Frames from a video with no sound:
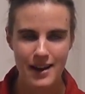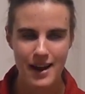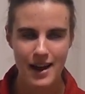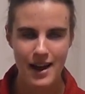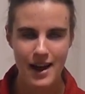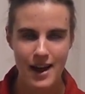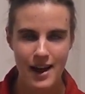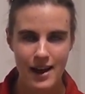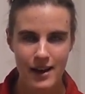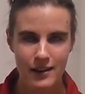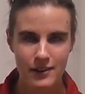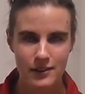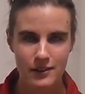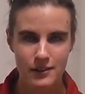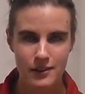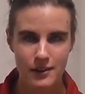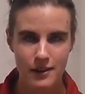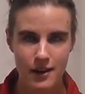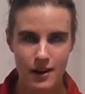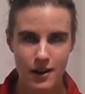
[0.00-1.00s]

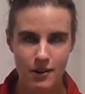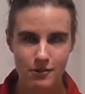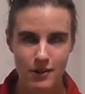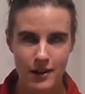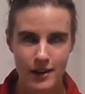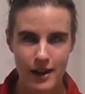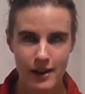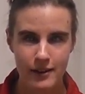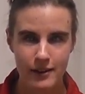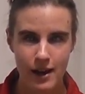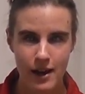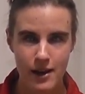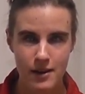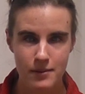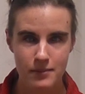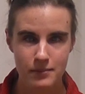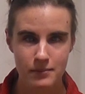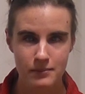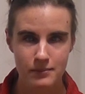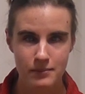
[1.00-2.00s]
And when I
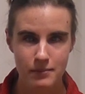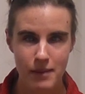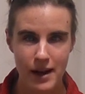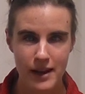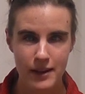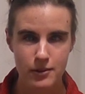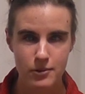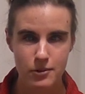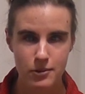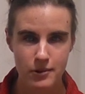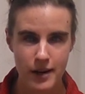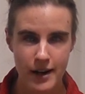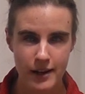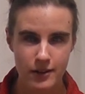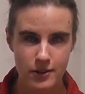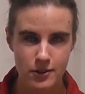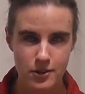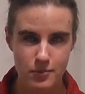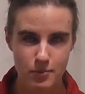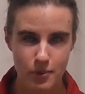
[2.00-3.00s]
came back to
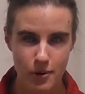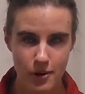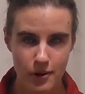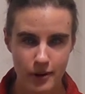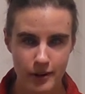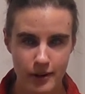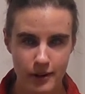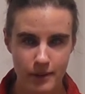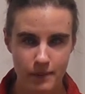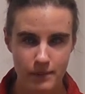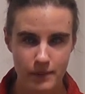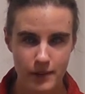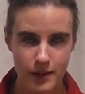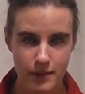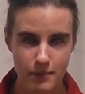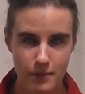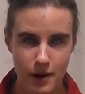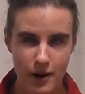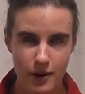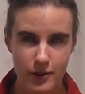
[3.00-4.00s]
Regensburg
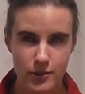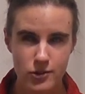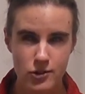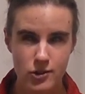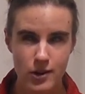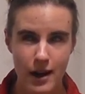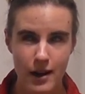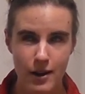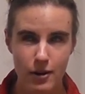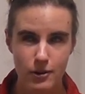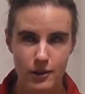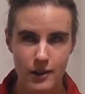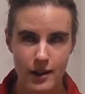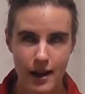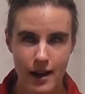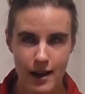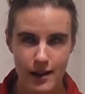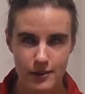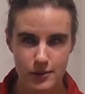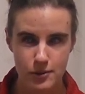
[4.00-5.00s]
in March, I only
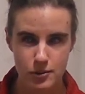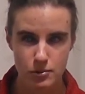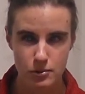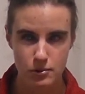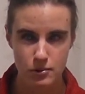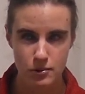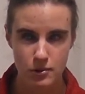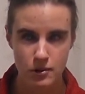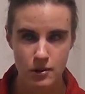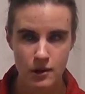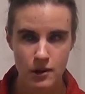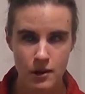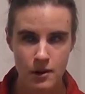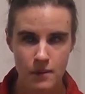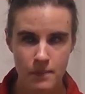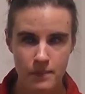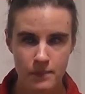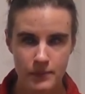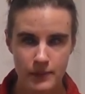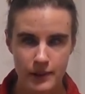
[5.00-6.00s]
had to
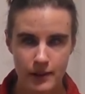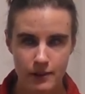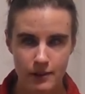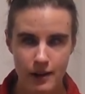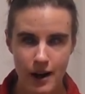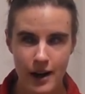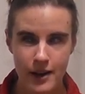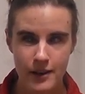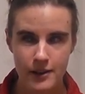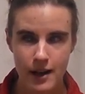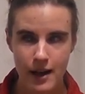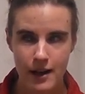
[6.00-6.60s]
write